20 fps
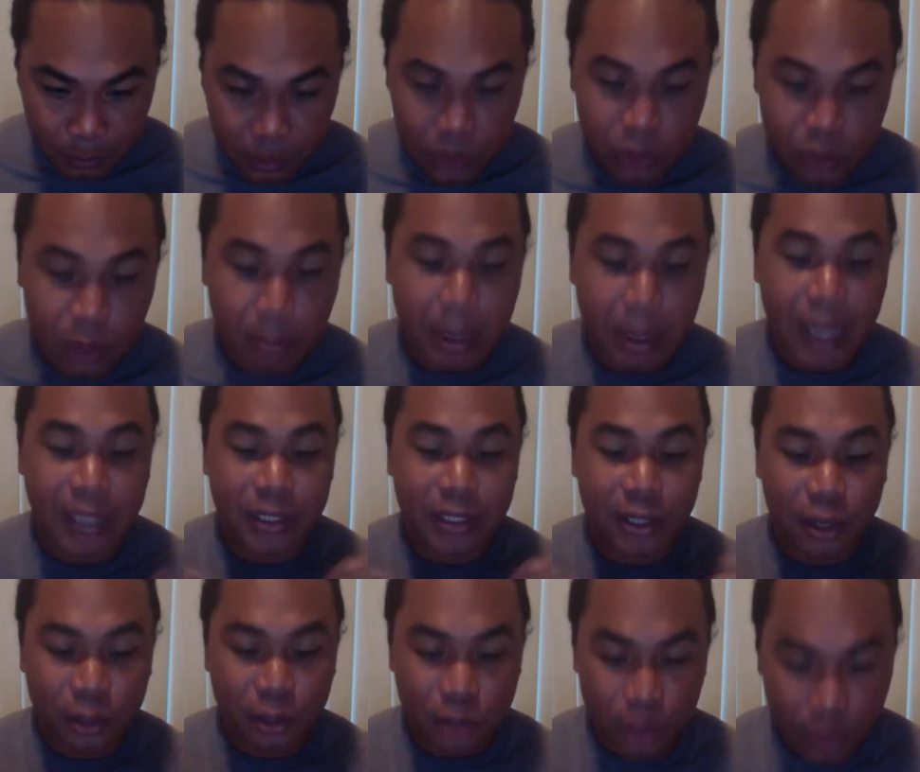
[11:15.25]
So I'm
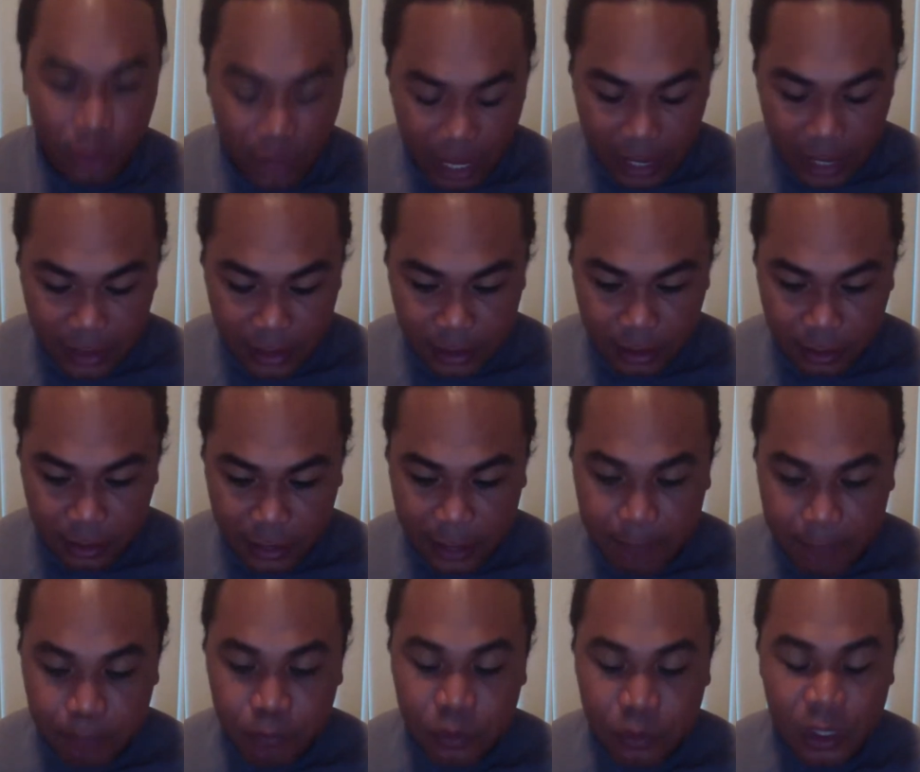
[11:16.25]
passing on to you guys, all
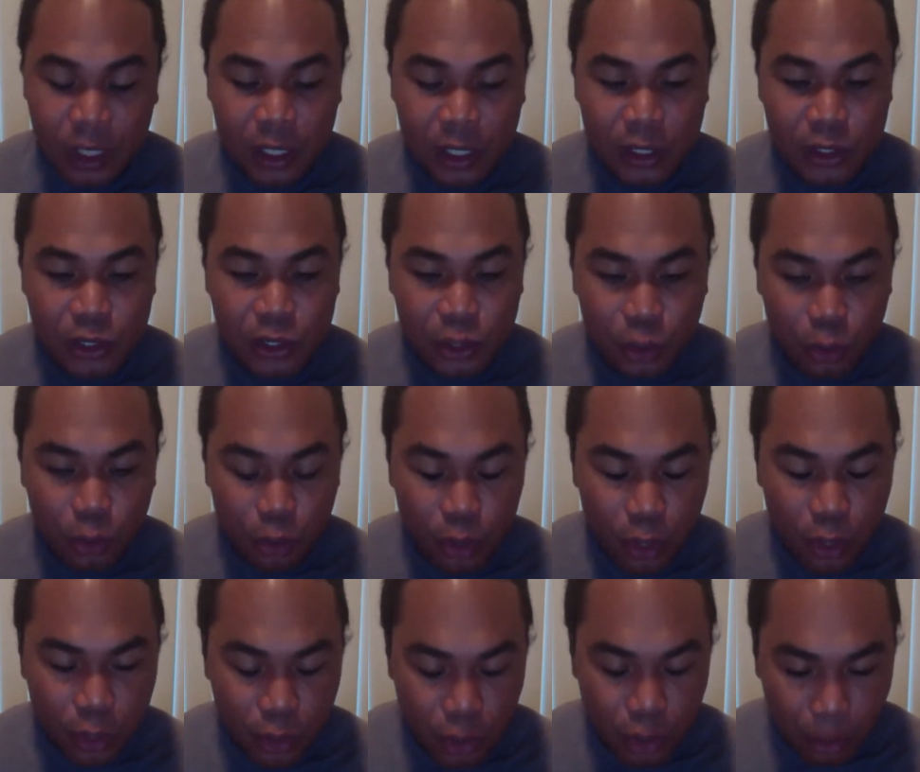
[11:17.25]
right? So
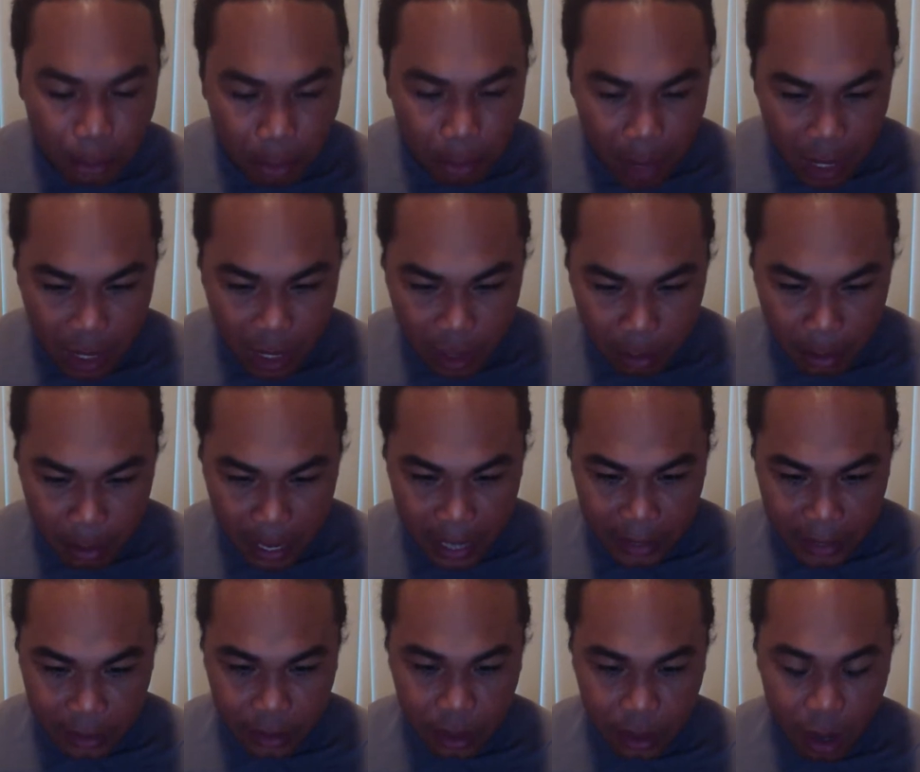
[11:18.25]
your bug out bag,
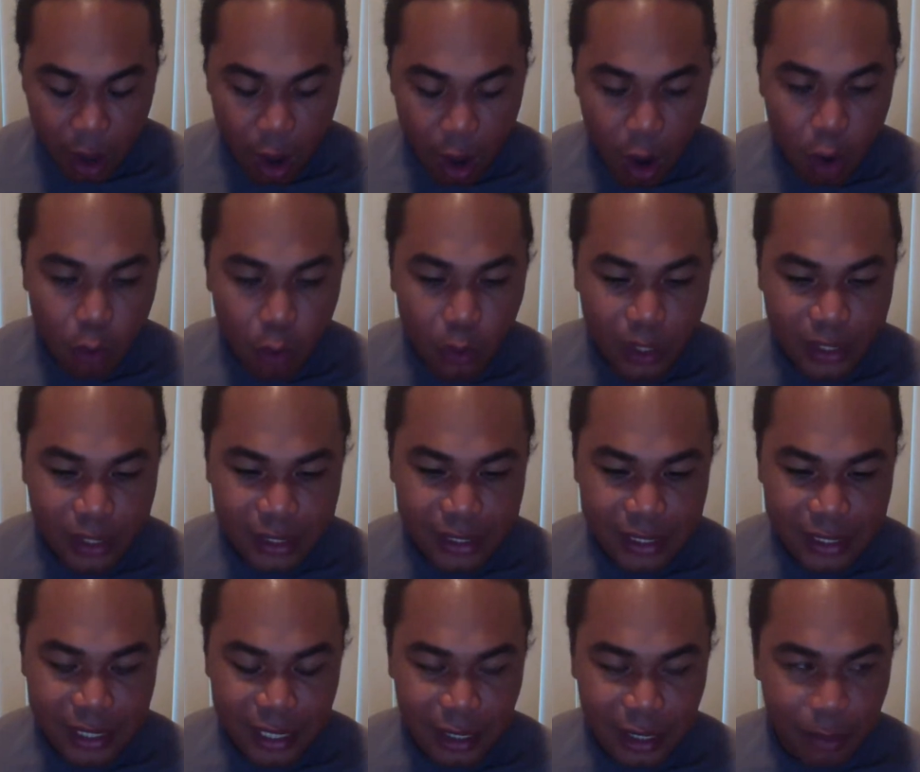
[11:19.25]
always
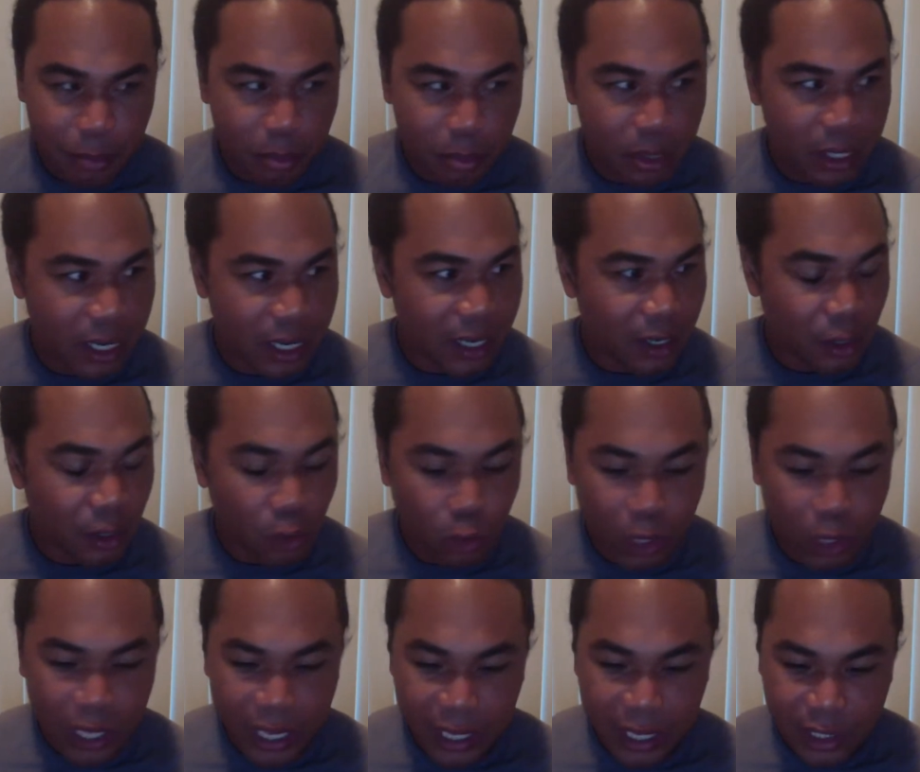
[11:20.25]
keep it at a
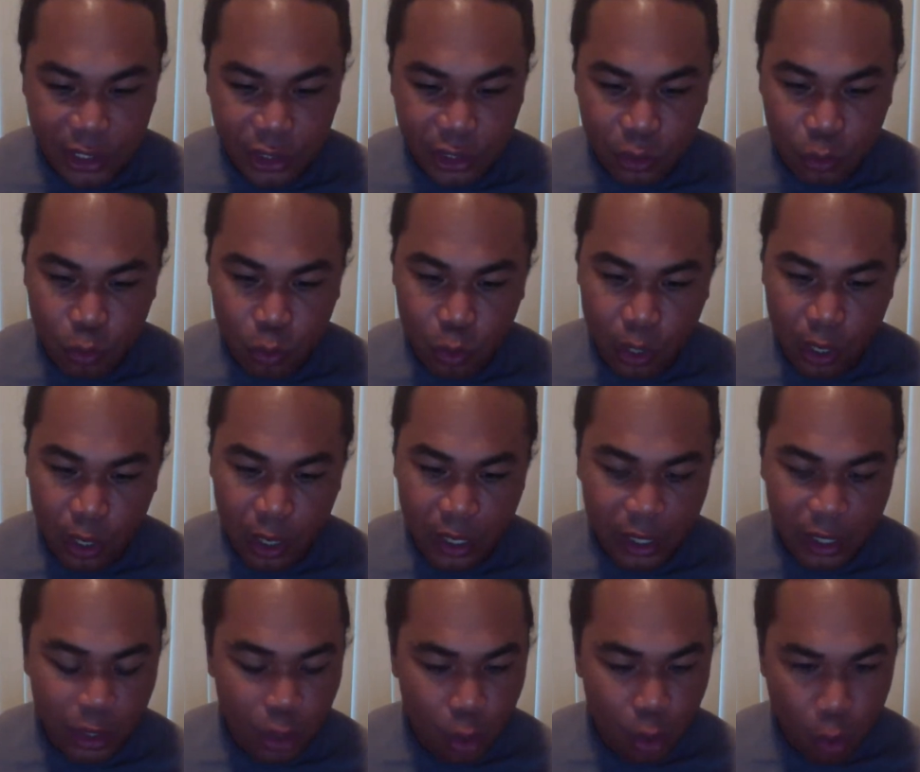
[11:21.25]
location where
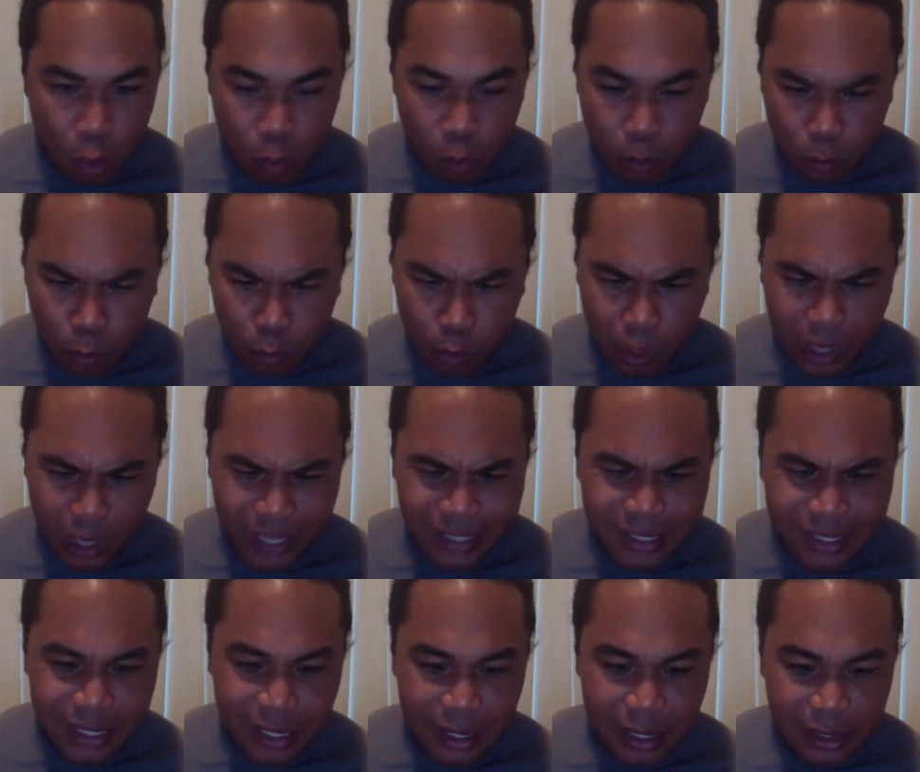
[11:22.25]
in your home where
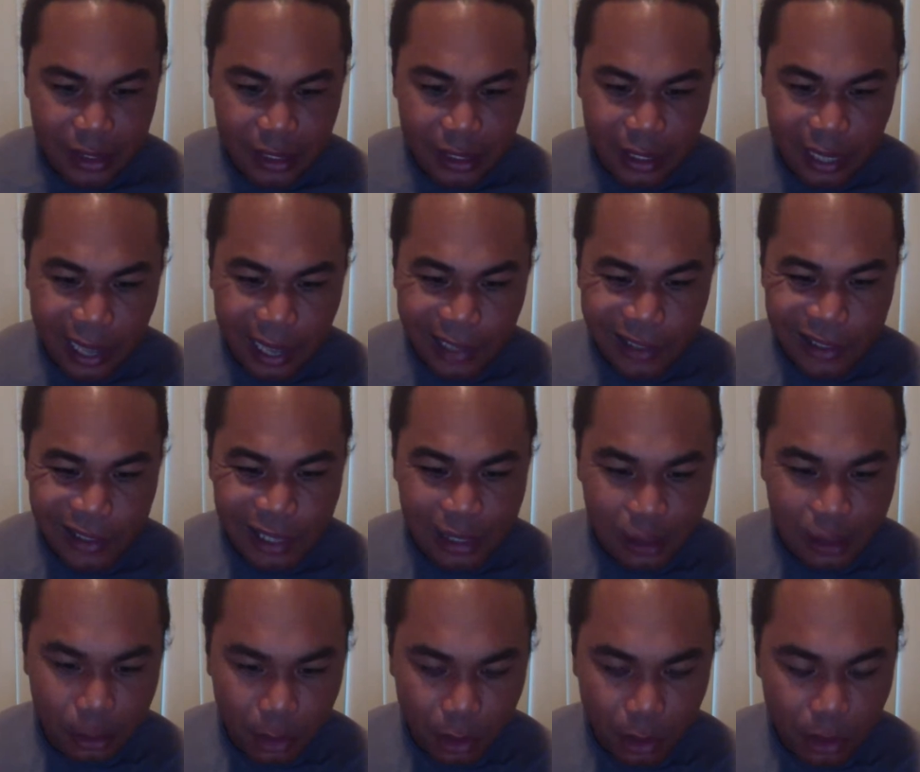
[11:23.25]
it's easily
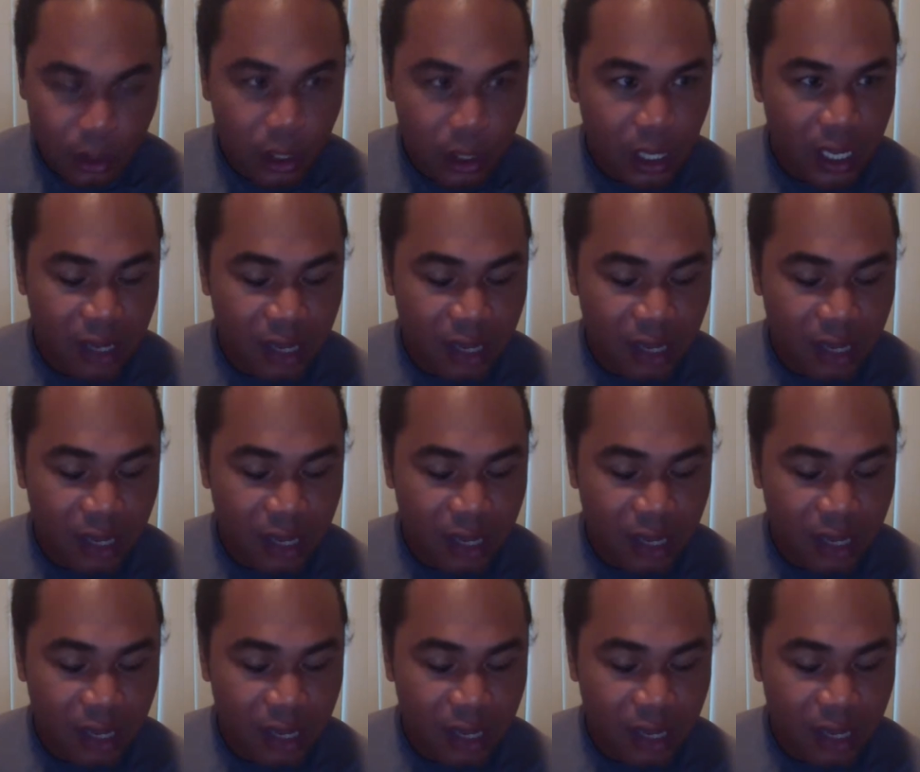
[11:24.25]
accessible.